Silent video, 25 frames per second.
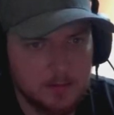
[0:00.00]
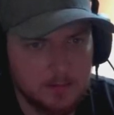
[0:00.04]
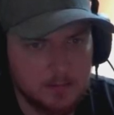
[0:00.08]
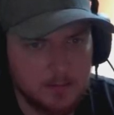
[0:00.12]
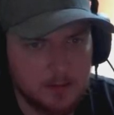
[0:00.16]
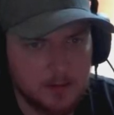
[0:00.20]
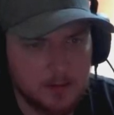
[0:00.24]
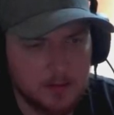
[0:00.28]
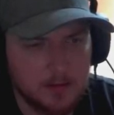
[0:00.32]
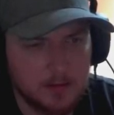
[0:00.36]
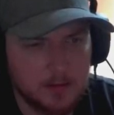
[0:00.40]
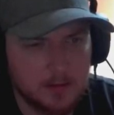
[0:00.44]

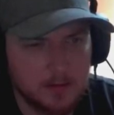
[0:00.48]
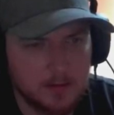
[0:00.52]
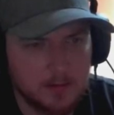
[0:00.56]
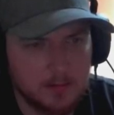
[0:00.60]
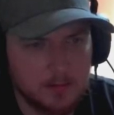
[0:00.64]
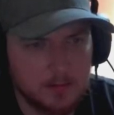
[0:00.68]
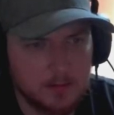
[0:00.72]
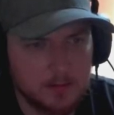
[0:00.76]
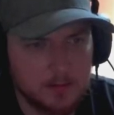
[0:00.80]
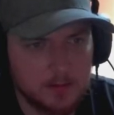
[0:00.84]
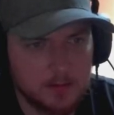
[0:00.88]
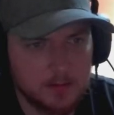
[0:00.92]
which
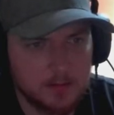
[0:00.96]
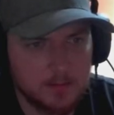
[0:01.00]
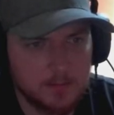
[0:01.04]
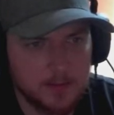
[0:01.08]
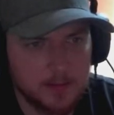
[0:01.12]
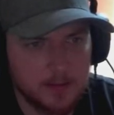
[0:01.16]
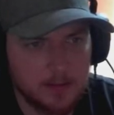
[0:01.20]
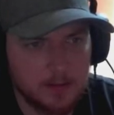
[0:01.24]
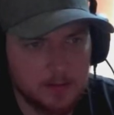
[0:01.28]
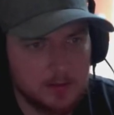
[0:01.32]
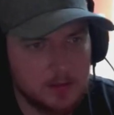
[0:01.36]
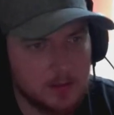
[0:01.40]
was a
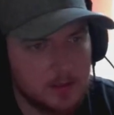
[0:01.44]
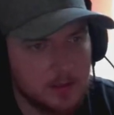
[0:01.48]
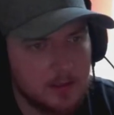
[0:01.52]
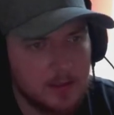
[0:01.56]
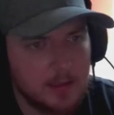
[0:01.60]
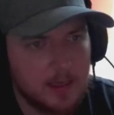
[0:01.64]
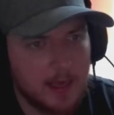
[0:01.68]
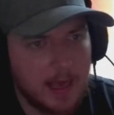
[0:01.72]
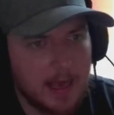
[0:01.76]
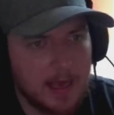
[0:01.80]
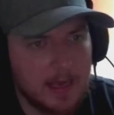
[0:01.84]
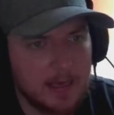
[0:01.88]
bit odd.
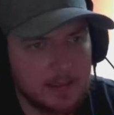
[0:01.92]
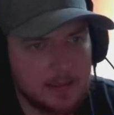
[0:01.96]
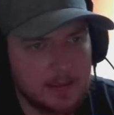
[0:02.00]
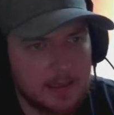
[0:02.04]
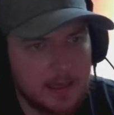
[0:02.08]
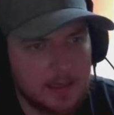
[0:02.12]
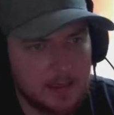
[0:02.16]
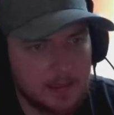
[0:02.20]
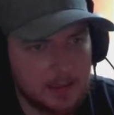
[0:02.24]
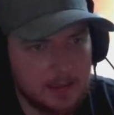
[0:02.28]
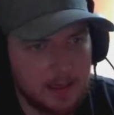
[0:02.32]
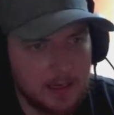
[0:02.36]
And
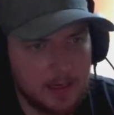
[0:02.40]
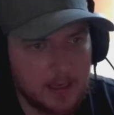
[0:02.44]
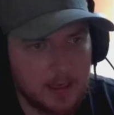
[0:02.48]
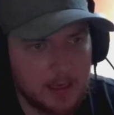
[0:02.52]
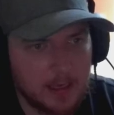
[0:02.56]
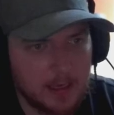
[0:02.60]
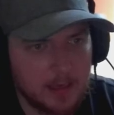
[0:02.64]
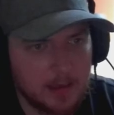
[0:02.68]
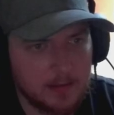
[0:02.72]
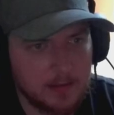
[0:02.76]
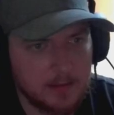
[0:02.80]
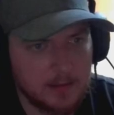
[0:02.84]

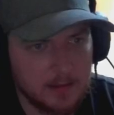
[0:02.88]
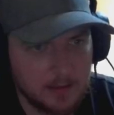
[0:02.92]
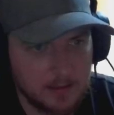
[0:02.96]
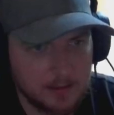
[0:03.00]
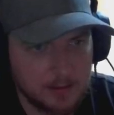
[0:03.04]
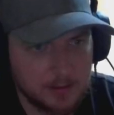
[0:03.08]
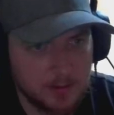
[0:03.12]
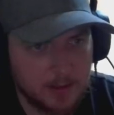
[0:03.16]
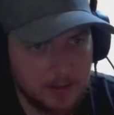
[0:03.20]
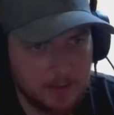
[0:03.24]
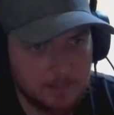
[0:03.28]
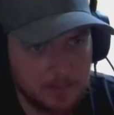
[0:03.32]
cannoneer, this
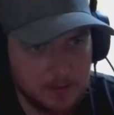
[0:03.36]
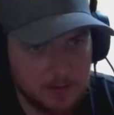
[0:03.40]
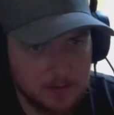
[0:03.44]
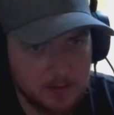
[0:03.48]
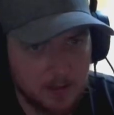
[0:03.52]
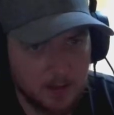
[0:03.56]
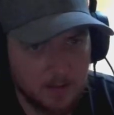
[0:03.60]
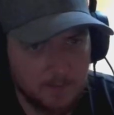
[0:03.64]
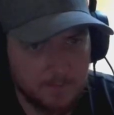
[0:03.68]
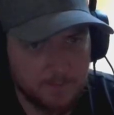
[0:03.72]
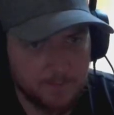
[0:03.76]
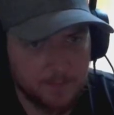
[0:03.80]
train must
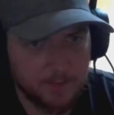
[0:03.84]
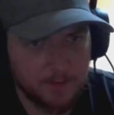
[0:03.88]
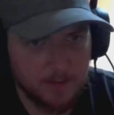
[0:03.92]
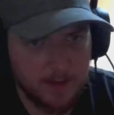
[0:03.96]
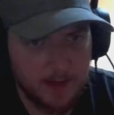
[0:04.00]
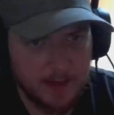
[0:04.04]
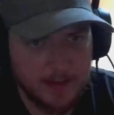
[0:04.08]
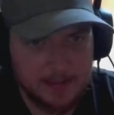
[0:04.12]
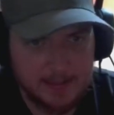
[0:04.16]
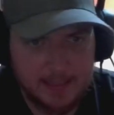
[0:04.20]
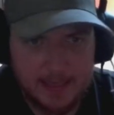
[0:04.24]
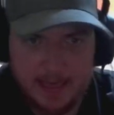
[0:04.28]
go through
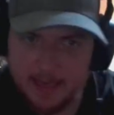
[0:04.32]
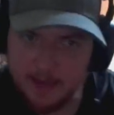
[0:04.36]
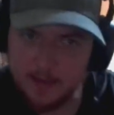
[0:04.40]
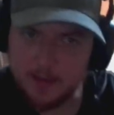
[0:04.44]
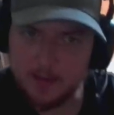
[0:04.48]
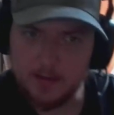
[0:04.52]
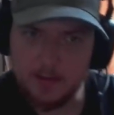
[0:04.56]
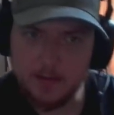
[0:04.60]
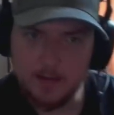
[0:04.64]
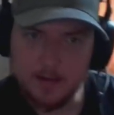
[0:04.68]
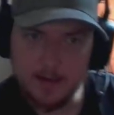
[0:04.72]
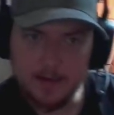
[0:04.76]
a
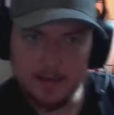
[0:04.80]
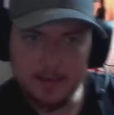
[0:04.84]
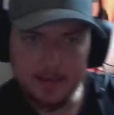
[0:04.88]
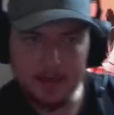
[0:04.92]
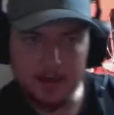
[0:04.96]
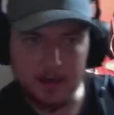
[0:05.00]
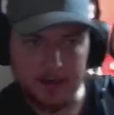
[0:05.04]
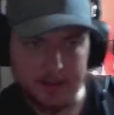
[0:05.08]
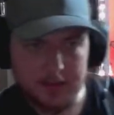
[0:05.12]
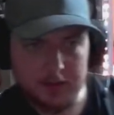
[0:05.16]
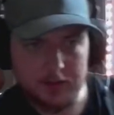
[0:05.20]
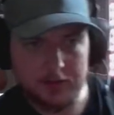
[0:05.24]
cannon. And
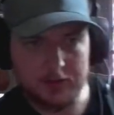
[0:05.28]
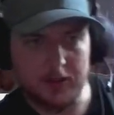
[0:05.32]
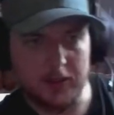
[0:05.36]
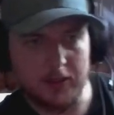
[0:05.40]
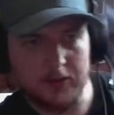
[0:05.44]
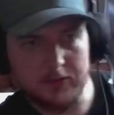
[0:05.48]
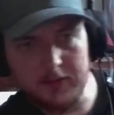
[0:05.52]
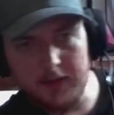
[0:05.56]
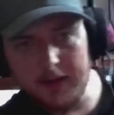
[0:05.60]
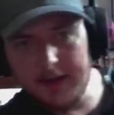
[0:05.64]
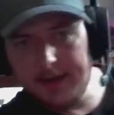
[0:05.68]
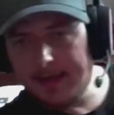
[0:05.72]
then I
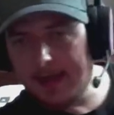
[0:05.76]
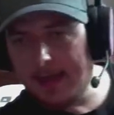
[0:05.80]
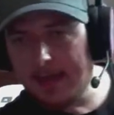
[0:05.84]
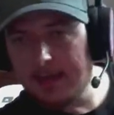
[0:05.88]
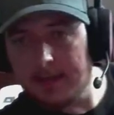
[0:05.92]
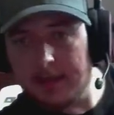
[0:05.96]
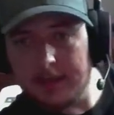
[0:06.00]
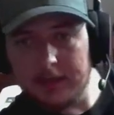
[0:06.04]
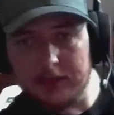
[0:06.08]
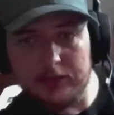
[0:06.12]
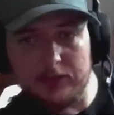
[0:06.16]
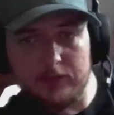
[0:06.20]
construct the ride,
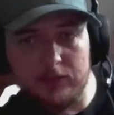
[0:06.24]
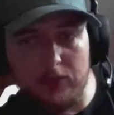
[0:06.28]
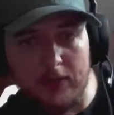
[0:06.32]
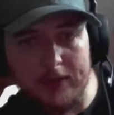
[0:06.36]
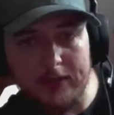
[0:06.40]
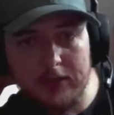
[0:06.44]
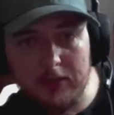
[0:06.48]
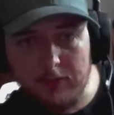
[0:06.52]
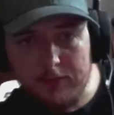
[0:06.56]
and that's the ride